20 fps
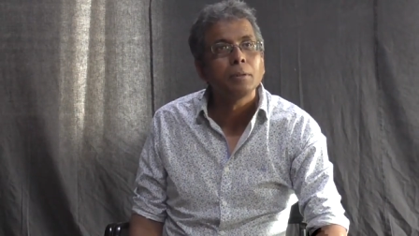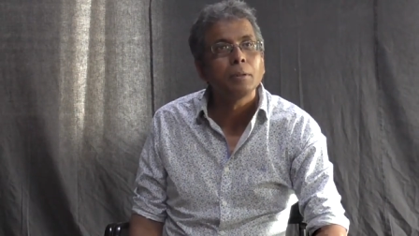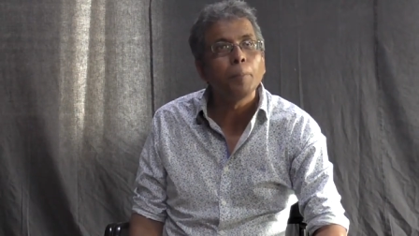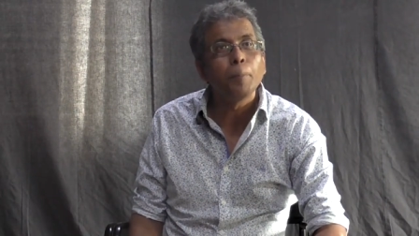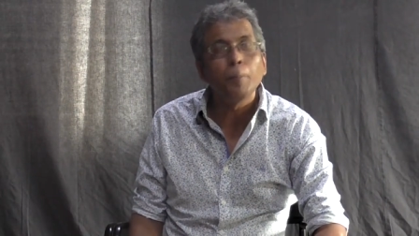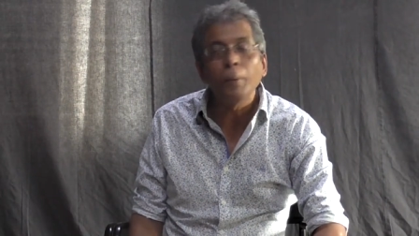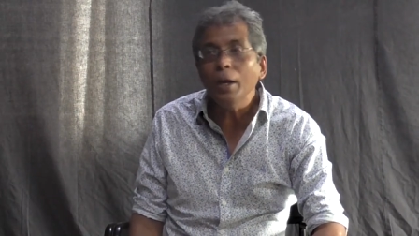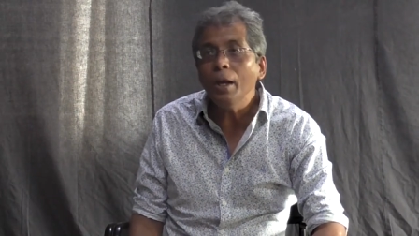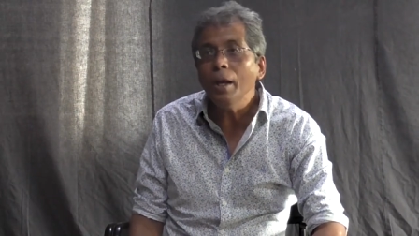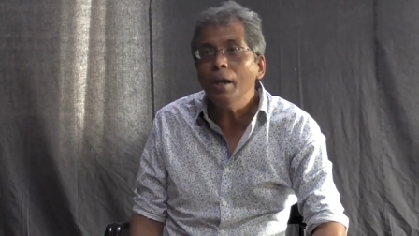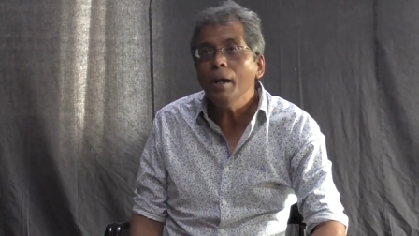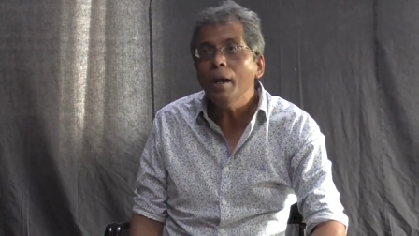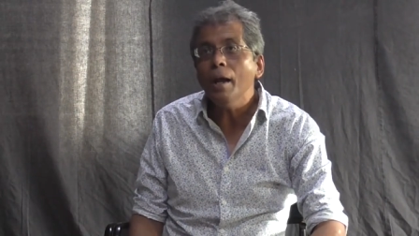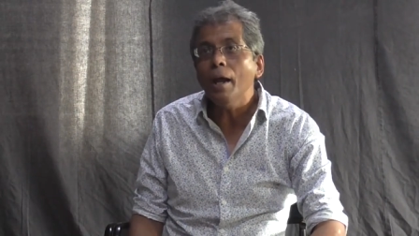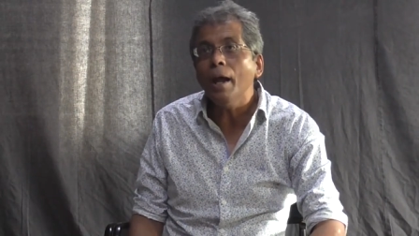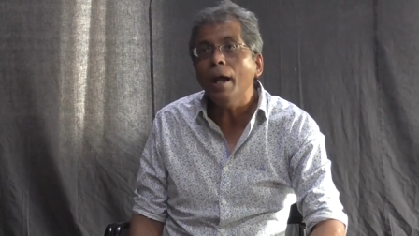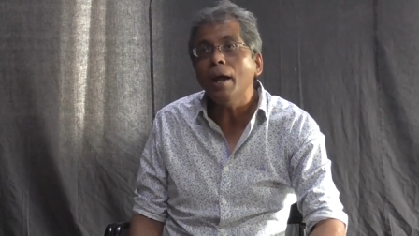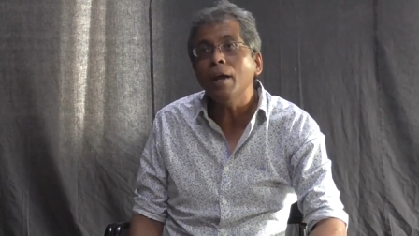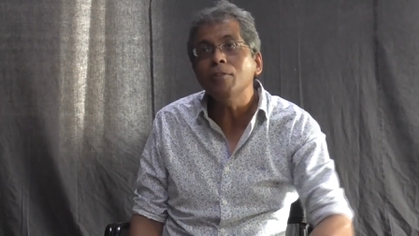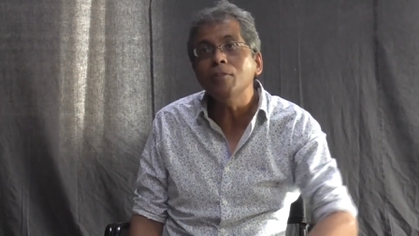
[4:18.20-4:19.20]
The
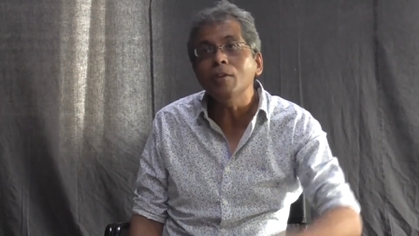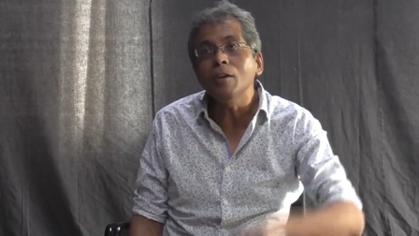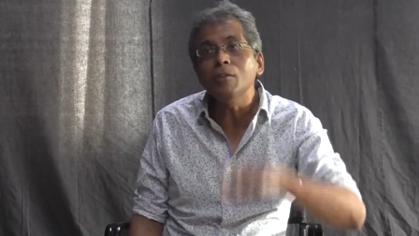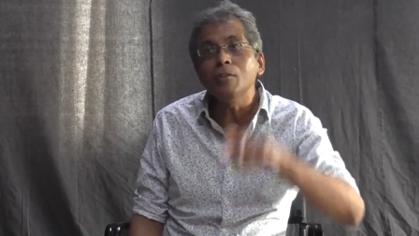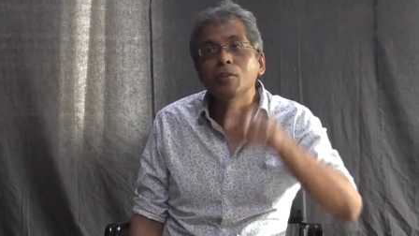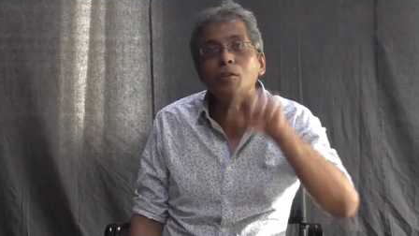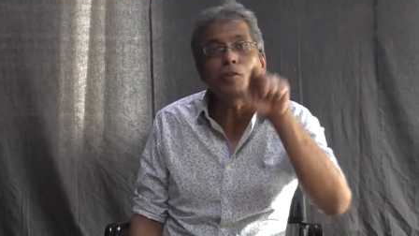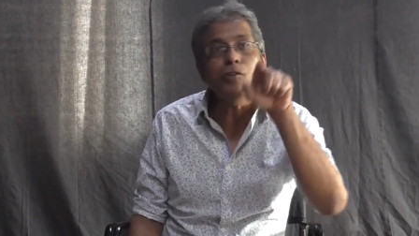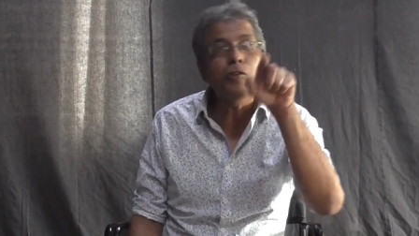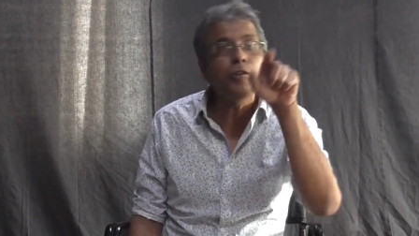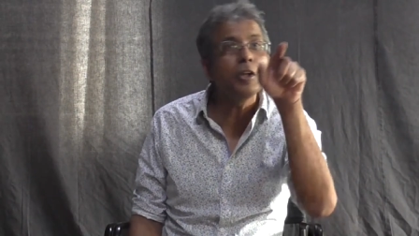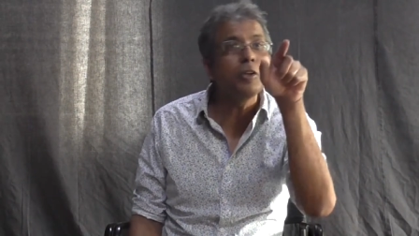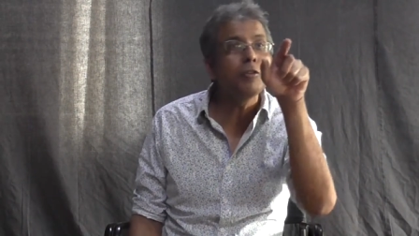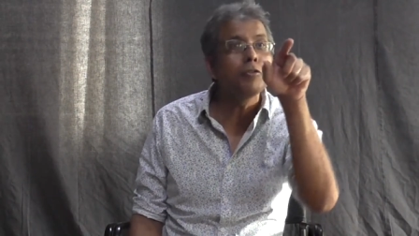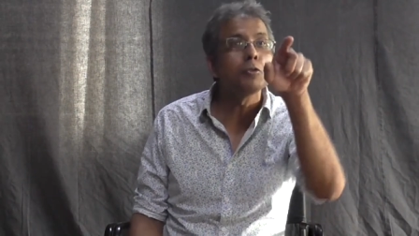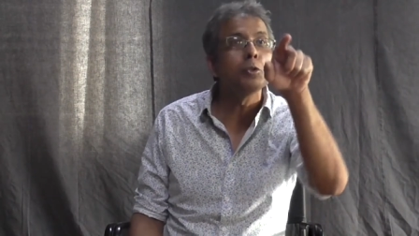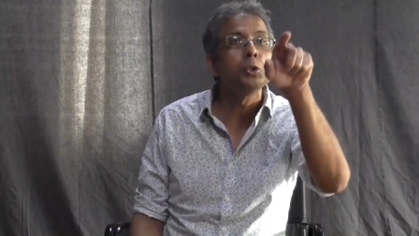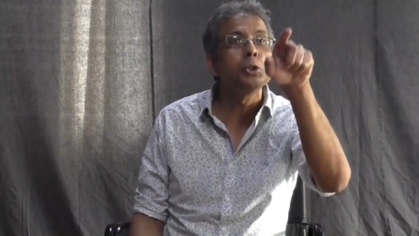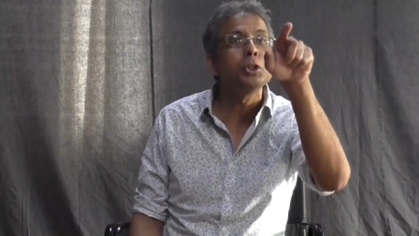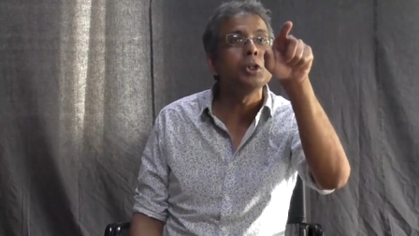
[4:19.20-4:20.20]
brain as existing
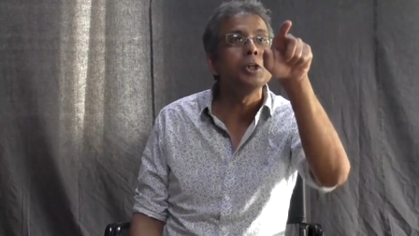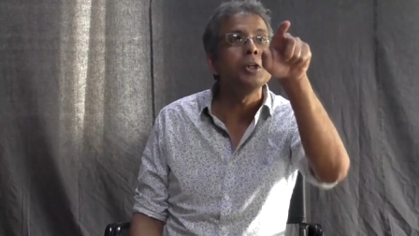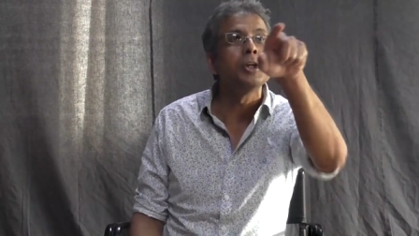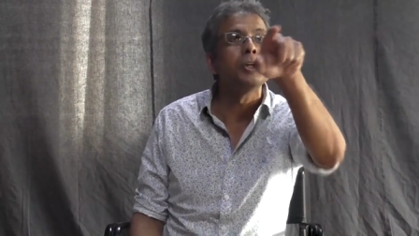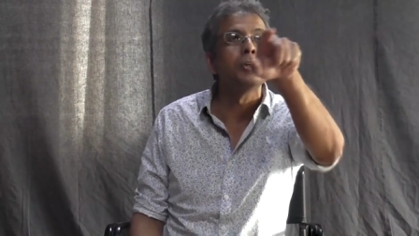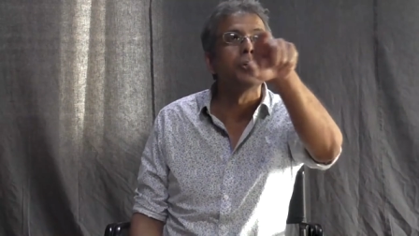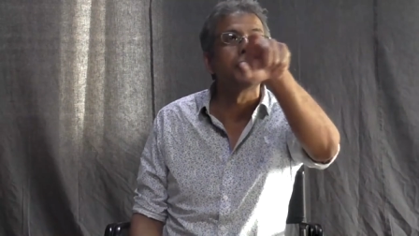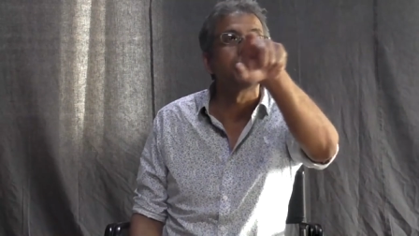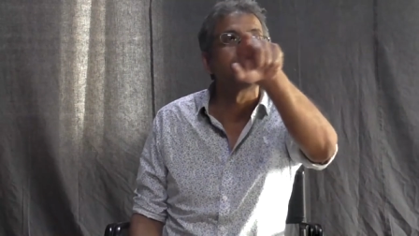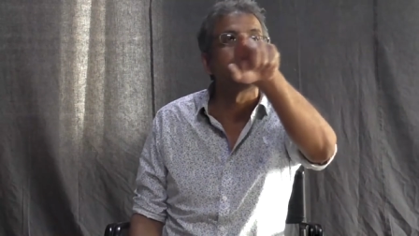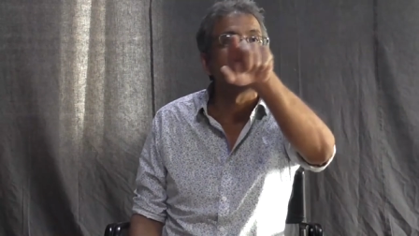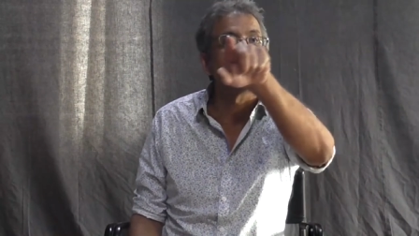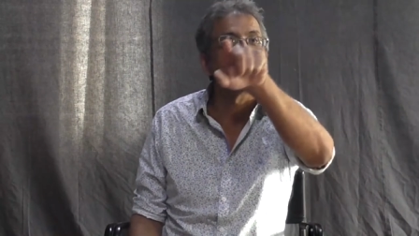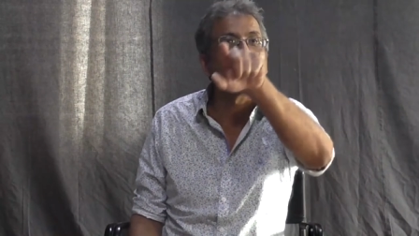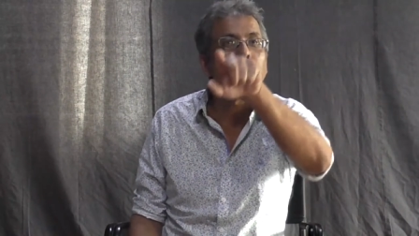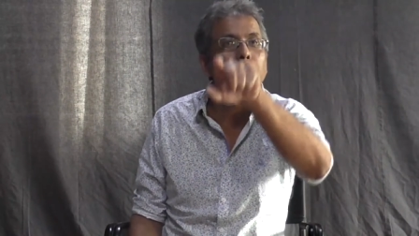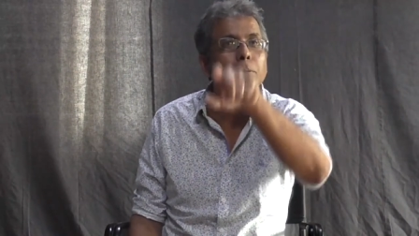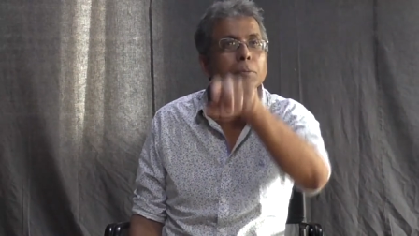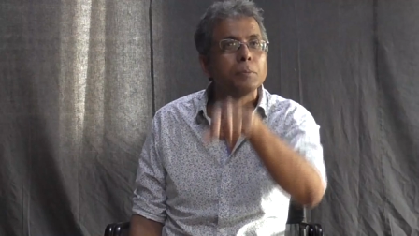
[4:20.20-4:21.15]
socially and historically.